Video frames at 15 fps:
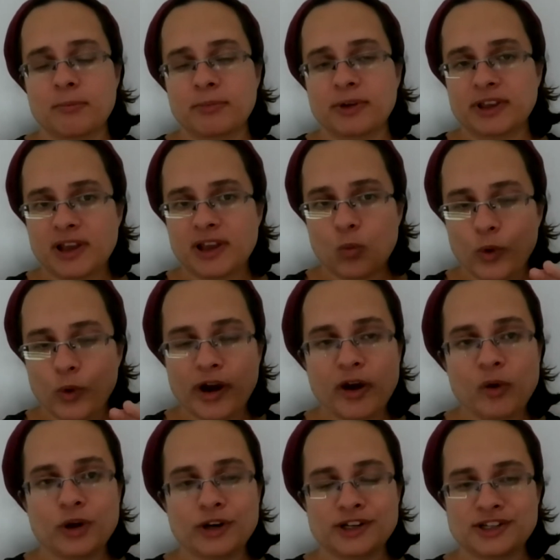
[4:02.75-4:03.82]
But where
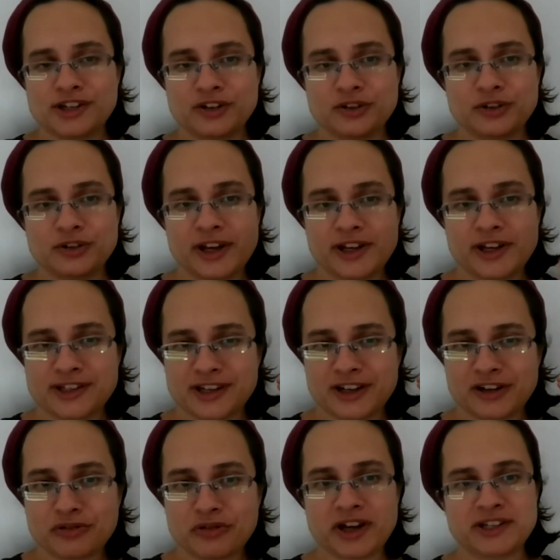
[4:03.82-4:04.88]
I want to start today is the
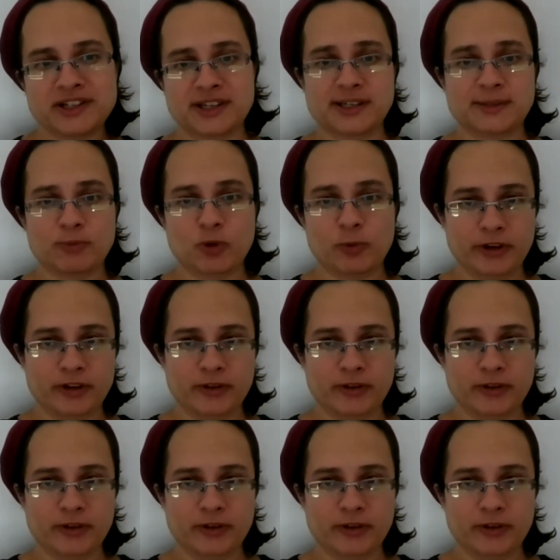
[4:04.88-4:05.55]
crisis moment.